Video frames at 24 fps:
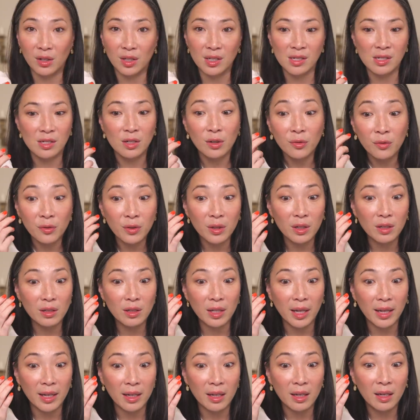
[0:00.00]
They still feel
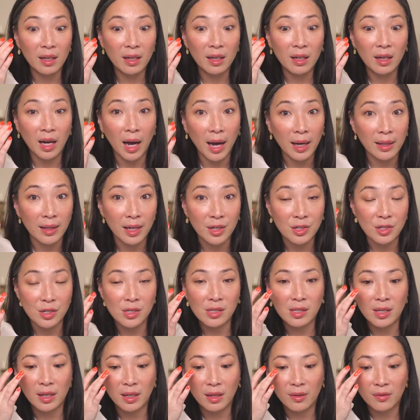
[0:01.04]
like
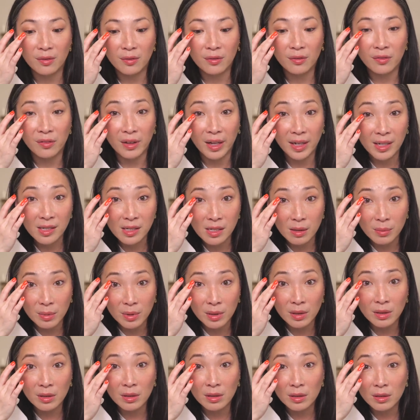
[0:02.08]
eyelashes, like
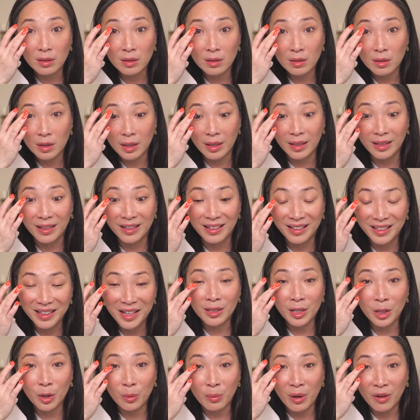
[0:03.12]
flexible.
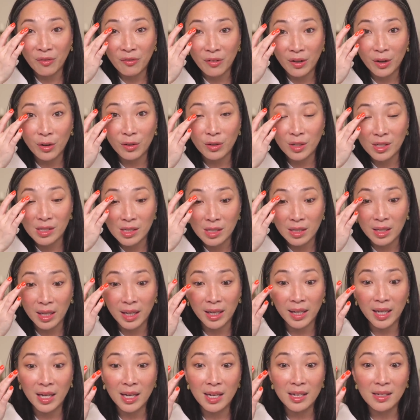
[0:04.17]
You know, my finger doesn't
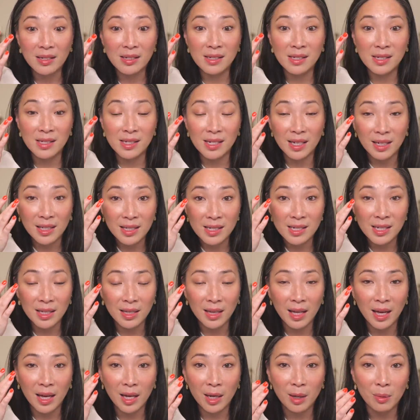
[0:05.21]
like stick to
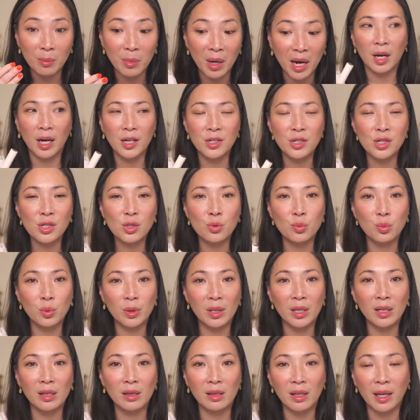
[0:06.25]
them. I just
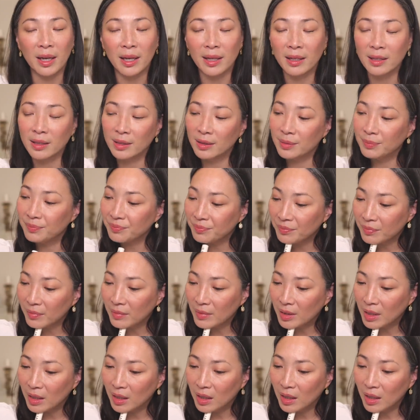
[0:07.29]
really like,
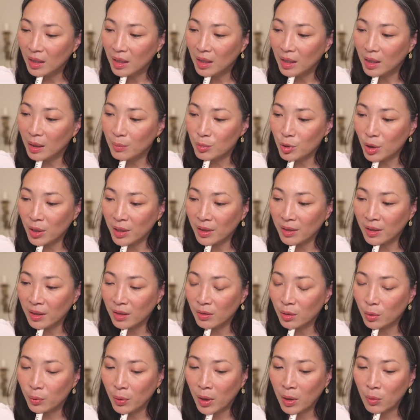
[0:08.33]
I'm trying to think
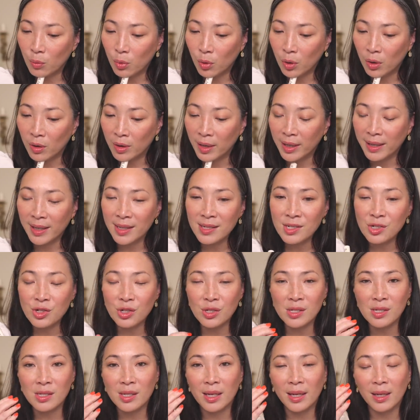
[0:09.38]
of the right word. I guess
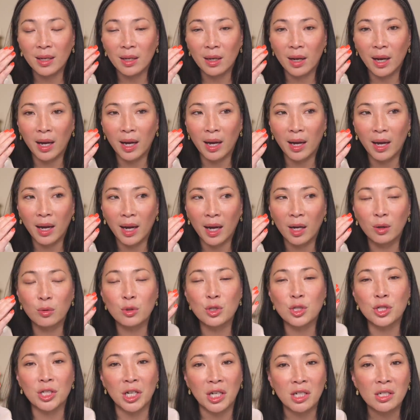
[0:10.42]
just like how
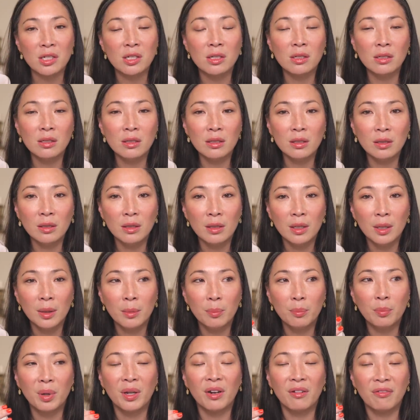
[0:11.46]
gentle
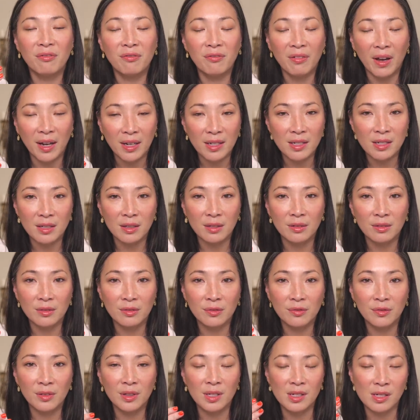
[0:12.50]
but
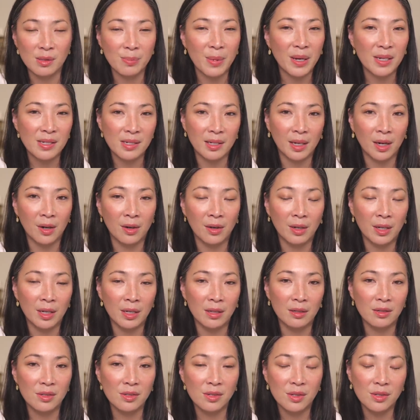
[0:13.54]
effective this mascara
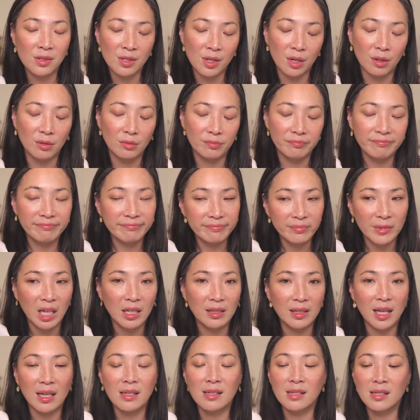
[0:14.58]
is. So
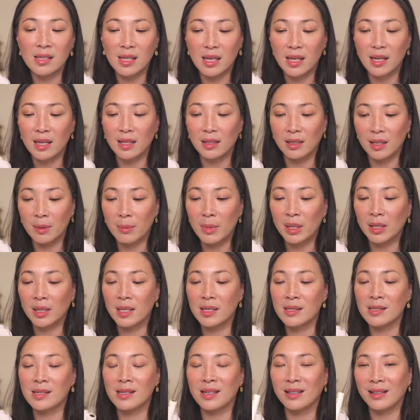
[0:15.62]
that's the
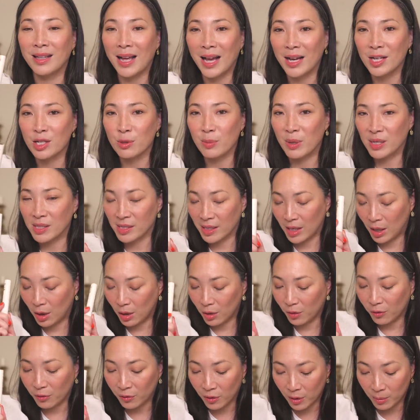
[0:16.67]
Limitless Lash
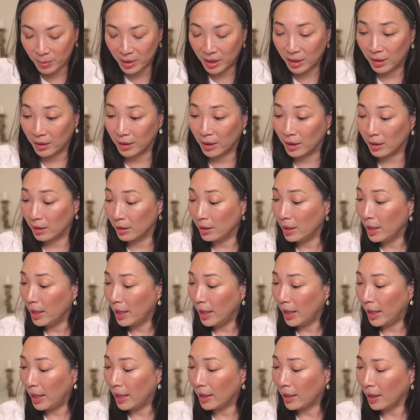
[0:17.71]
Mascara from Ilia.
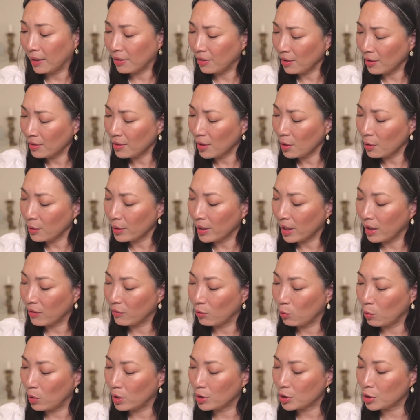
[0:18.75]
And I think they only
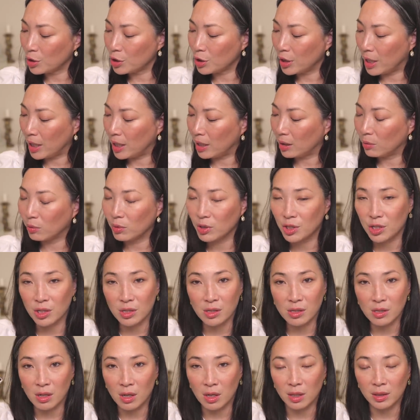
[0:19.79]
have one shade, which
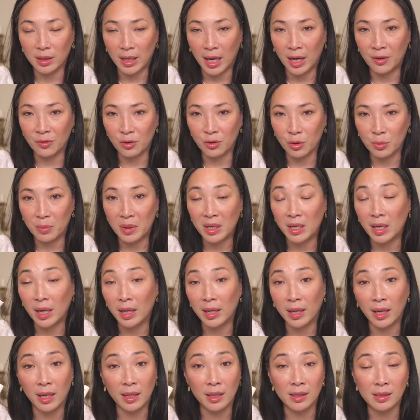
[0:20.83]
is called After
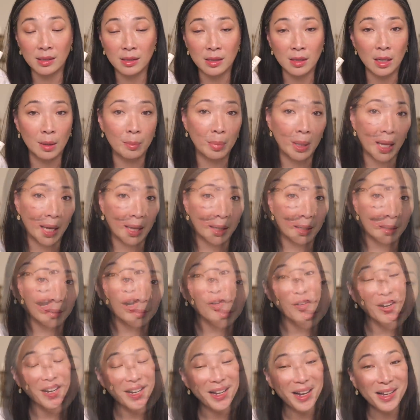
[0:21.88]
Midnight, and it's a black.
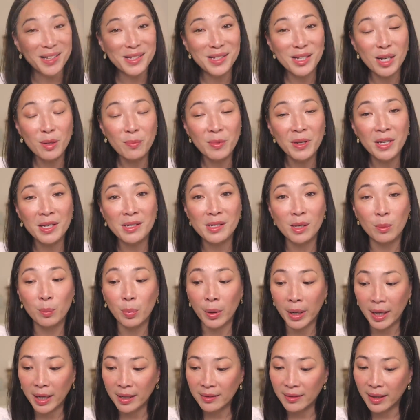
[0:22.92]
All right, next up is a
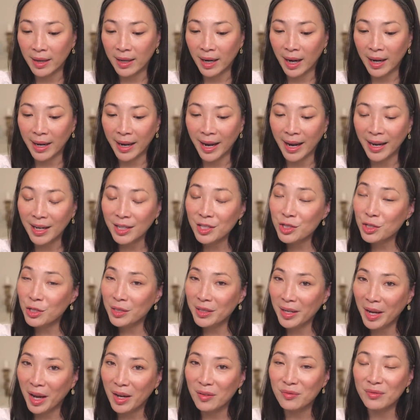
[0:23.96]
brand that I actually
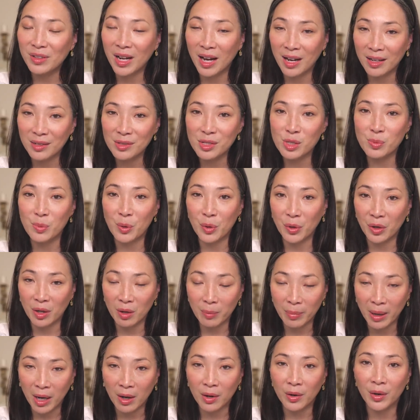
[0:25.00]
have not spoken
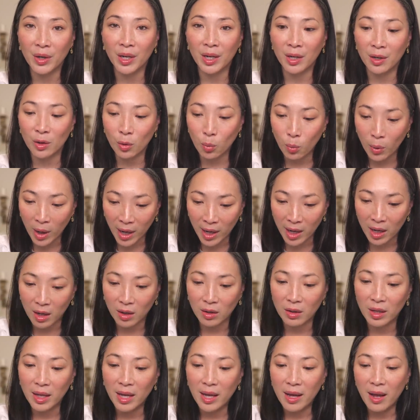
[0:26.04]
about in a
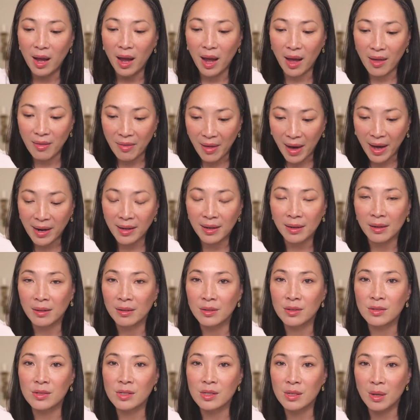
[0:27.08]
while, and that
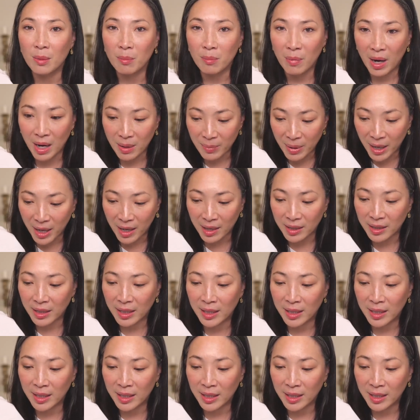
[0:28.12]
is my bad.